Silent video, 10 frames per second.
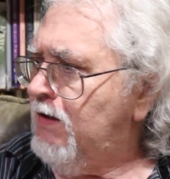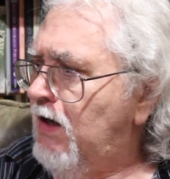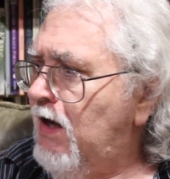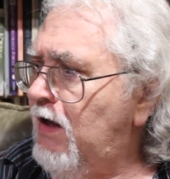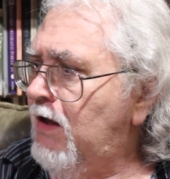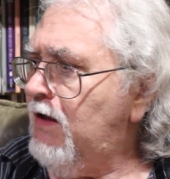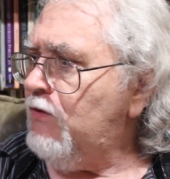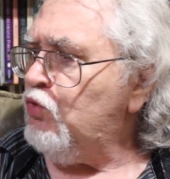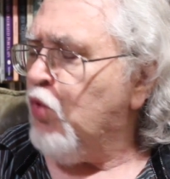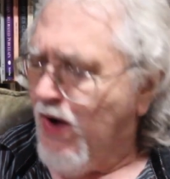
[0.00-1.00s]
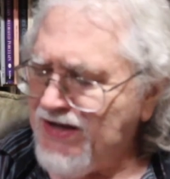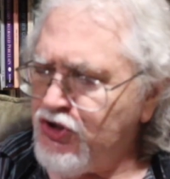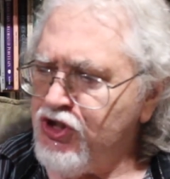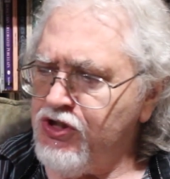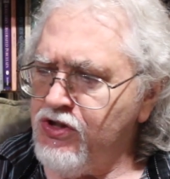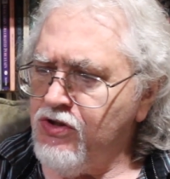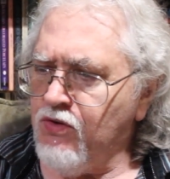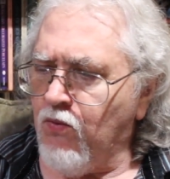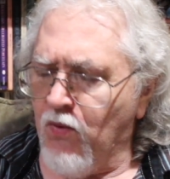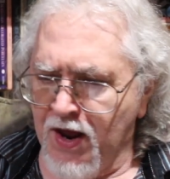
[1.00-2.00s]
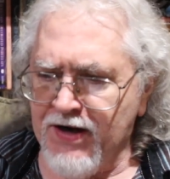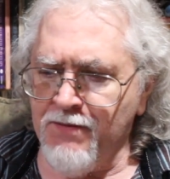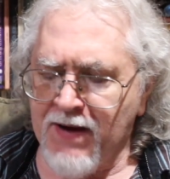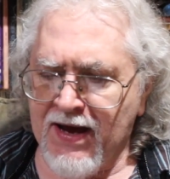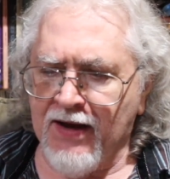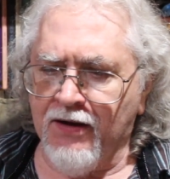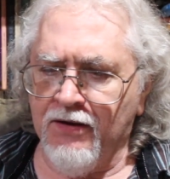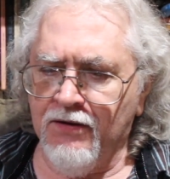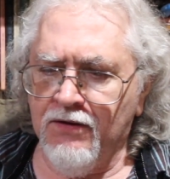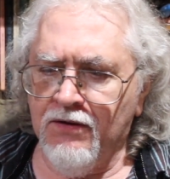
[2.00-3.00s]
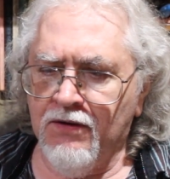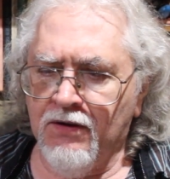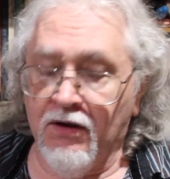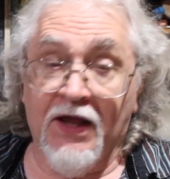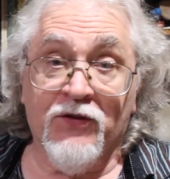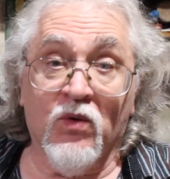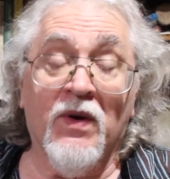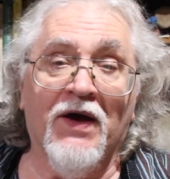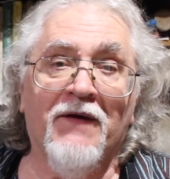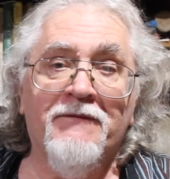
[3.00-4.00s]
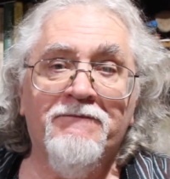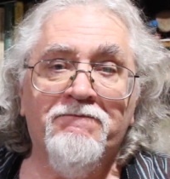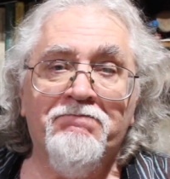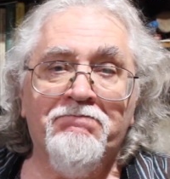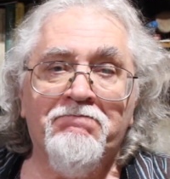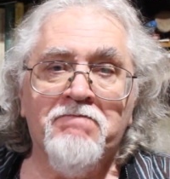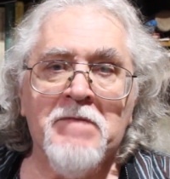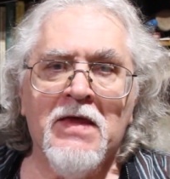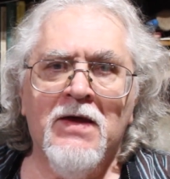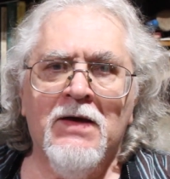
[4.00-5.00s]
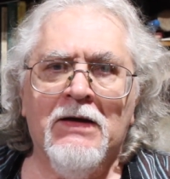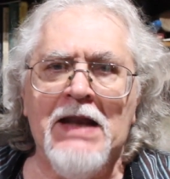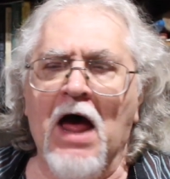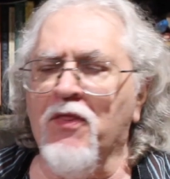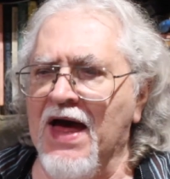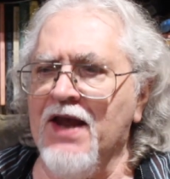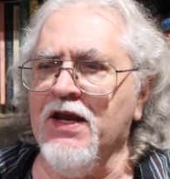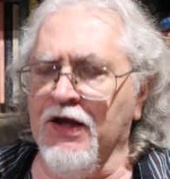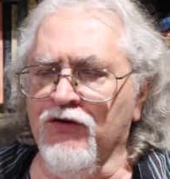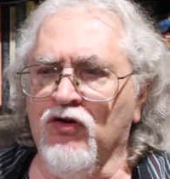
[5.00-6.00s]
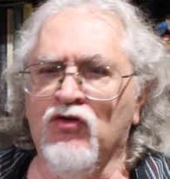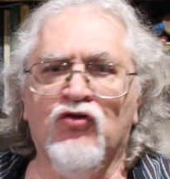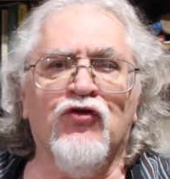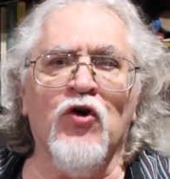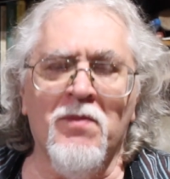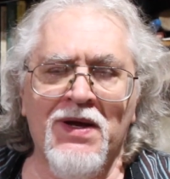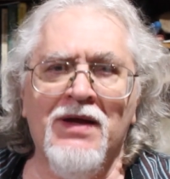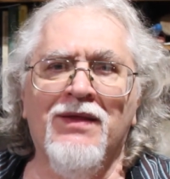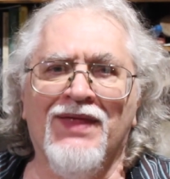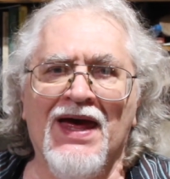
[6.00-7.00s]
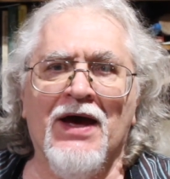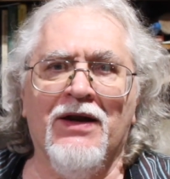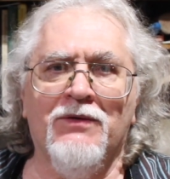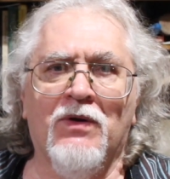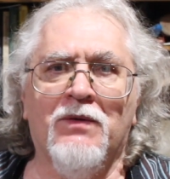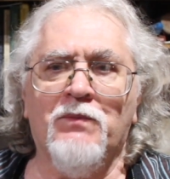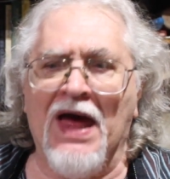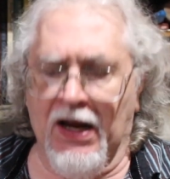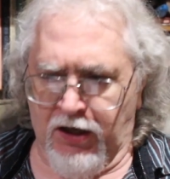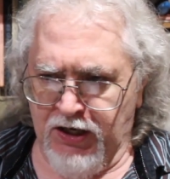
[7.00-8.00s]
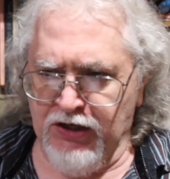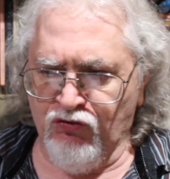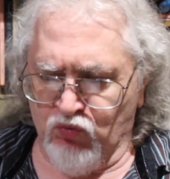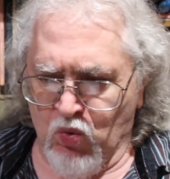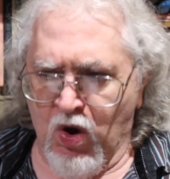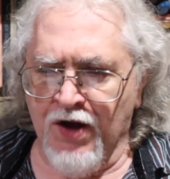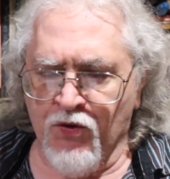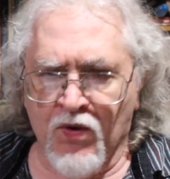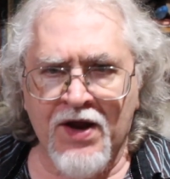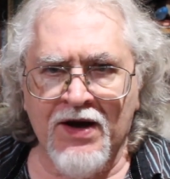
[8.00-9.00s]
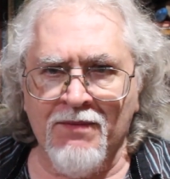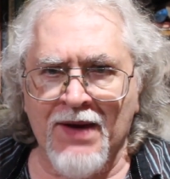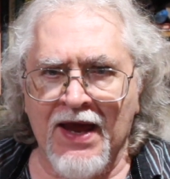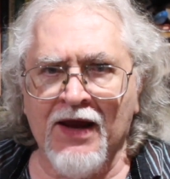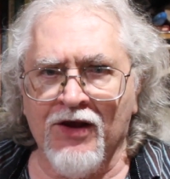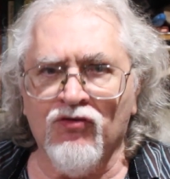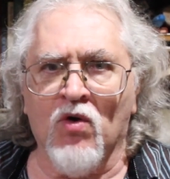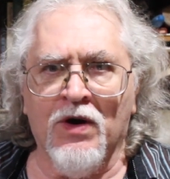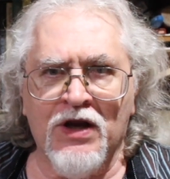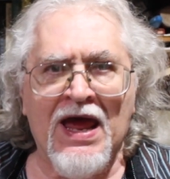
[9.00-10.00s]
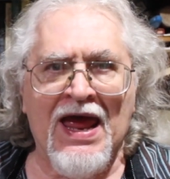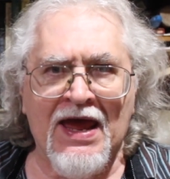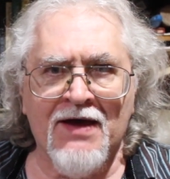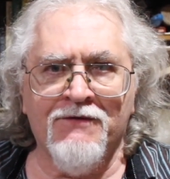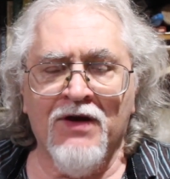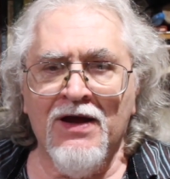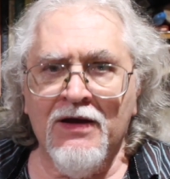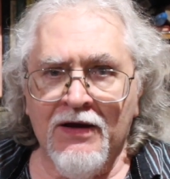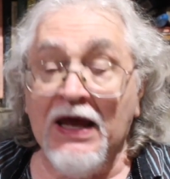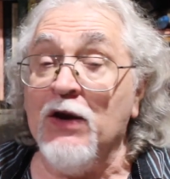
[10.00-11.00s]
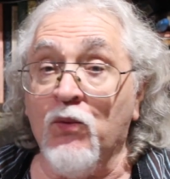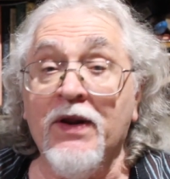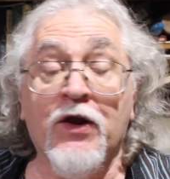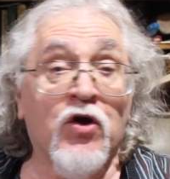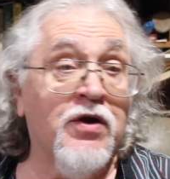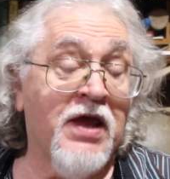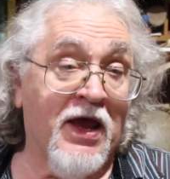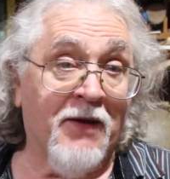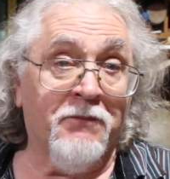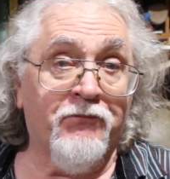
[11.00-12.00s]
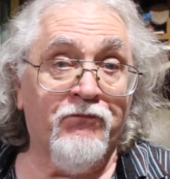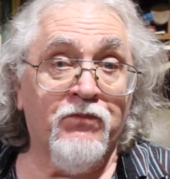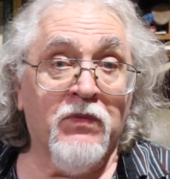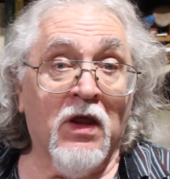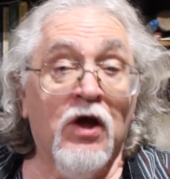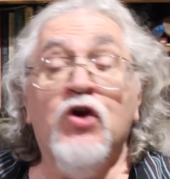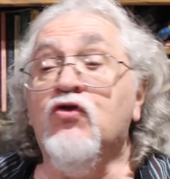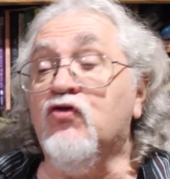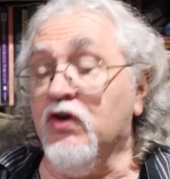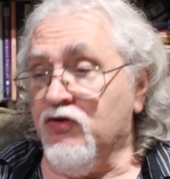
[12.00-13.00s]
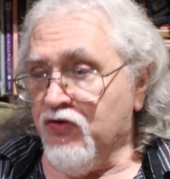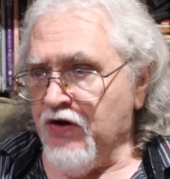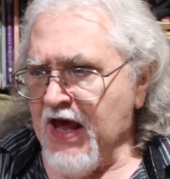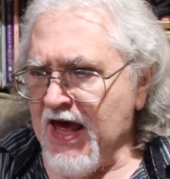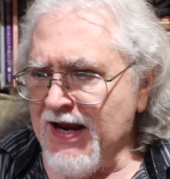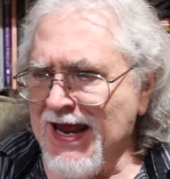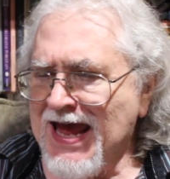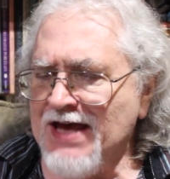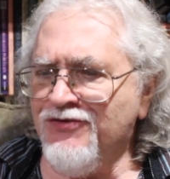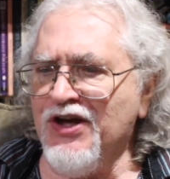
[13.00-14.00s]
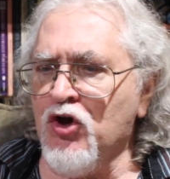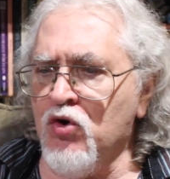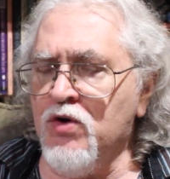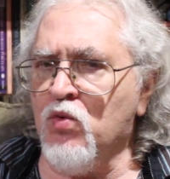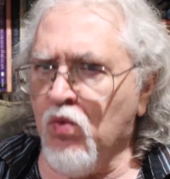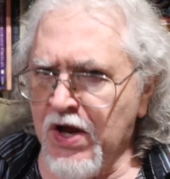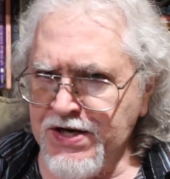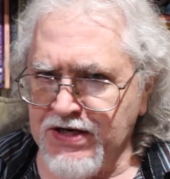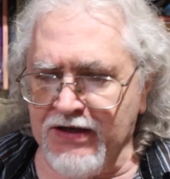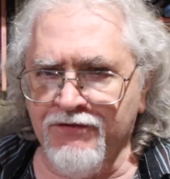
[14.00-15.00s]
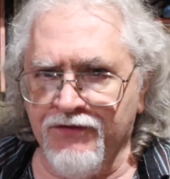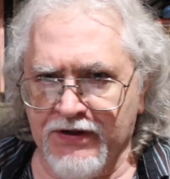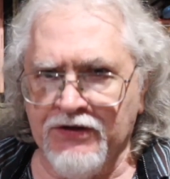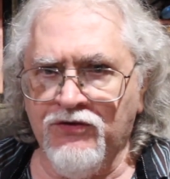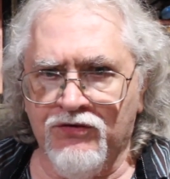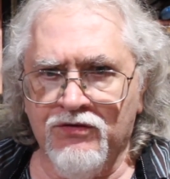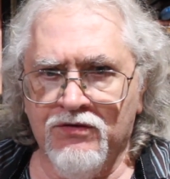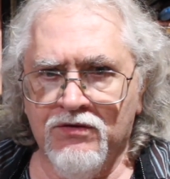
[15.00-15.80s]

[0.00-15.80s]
Uh, which running back led the way? Now that is assuming that at least one running back is going to have a really good game. Cincinnati has a good run defense,